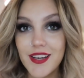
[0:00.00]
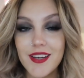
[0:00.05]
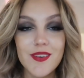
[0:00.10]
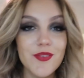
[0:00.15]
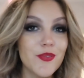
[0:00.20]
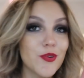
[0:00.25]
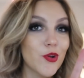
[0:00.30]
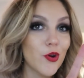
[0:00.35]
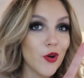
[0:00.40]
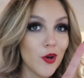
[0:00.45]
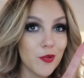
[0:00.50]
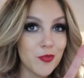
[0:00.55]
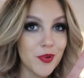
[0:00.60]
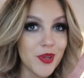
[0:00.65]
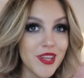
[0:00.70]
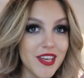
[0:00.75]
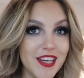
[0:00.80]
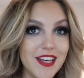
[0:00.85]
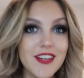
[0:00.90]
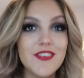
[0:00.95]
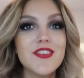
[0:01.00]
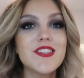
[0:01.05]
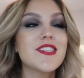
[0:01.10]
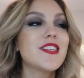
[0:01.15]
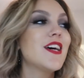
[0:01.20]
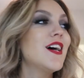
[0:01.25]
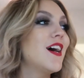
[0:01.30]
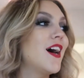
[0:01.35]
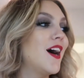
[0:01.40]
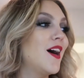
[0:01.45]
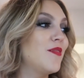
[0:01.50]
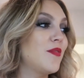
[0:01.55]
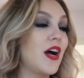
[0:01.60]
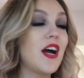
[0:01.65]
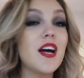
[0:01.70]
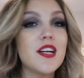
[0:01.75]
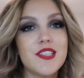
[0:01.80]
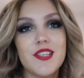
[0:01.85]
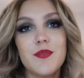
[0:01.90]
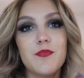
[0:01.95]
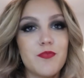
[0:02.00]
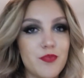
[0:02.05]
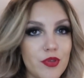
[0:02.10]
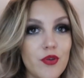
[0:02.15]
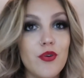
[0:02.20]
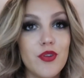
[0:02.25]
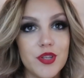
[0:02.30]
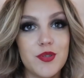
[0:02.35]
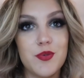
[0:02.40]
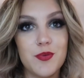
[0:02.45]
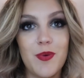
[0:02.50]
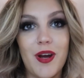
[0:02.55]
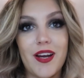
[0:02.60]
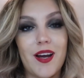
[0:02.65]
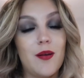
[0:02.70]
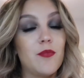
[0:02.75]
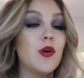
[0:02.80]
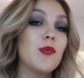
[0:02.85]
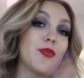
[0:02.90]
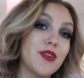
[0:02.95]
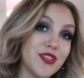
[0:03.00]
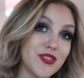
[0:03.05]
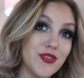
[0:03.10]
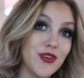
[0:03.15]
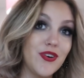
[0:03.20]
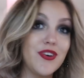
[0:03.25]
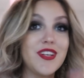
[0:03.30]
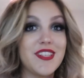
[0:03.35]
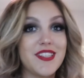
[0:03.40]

We're gonna open gifts. Um, I actually thought this was my camera, but it's not.